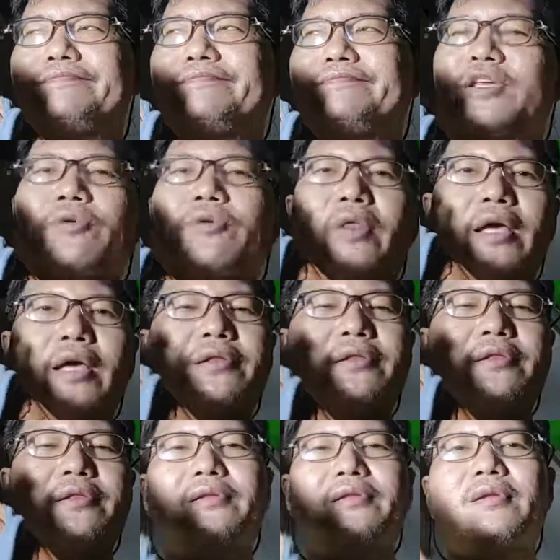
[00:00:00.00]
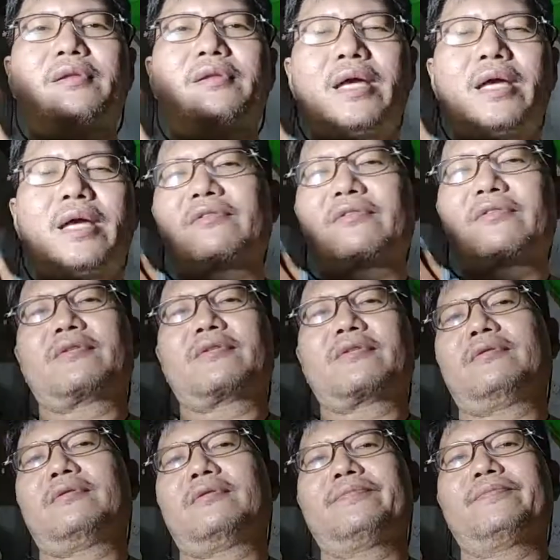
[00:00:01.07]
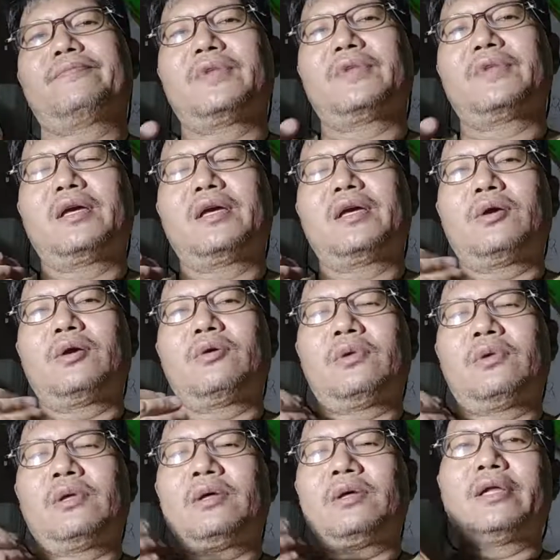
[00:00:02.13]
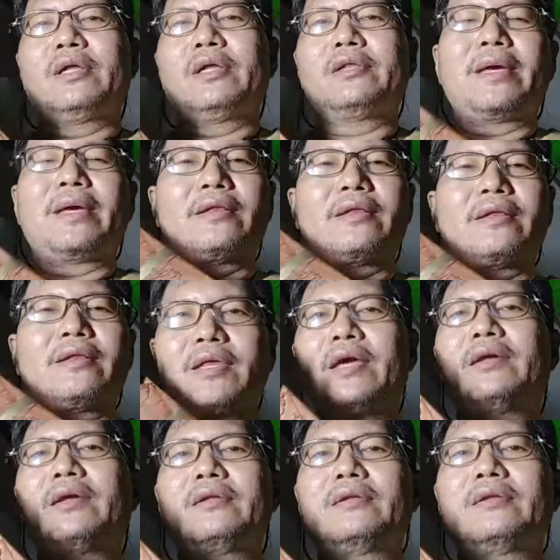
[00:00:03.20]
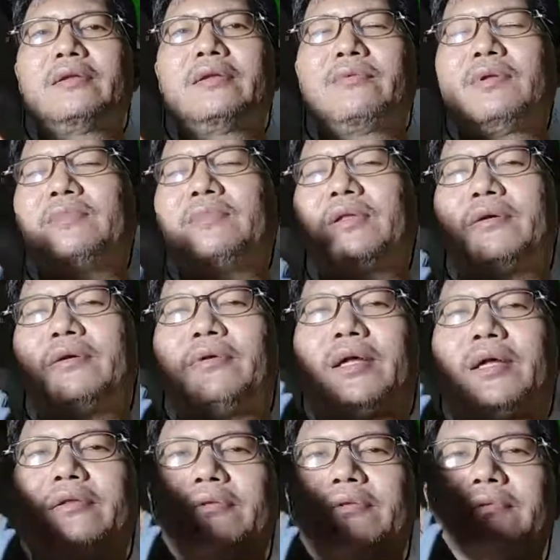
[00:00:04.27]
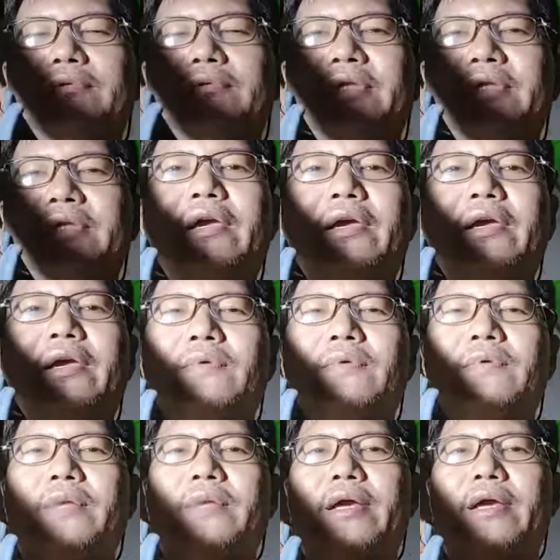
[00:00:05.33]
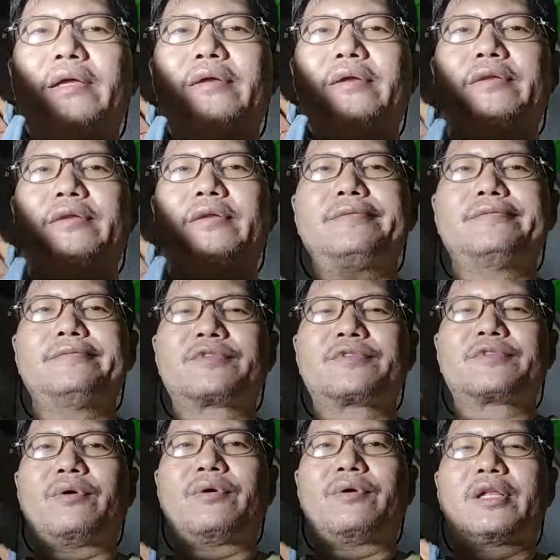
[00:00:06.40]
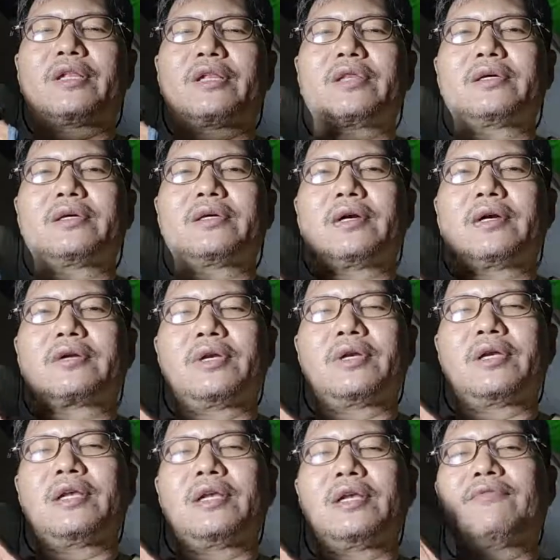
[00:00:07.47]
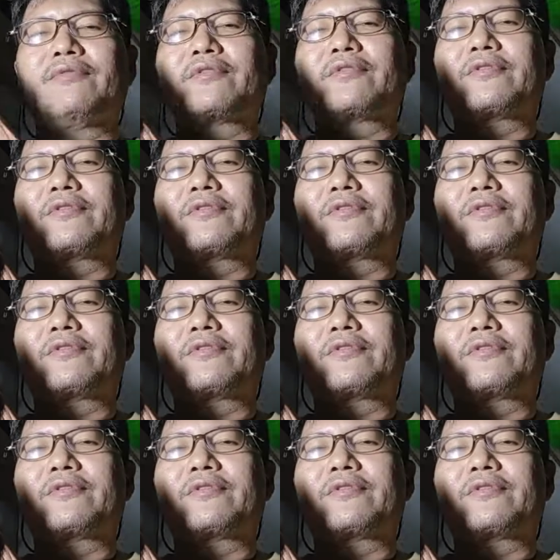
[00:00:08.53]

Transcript: curate the blades. You know, he will be the one to maintain. He will be the one to take care of the blade, so it actually lives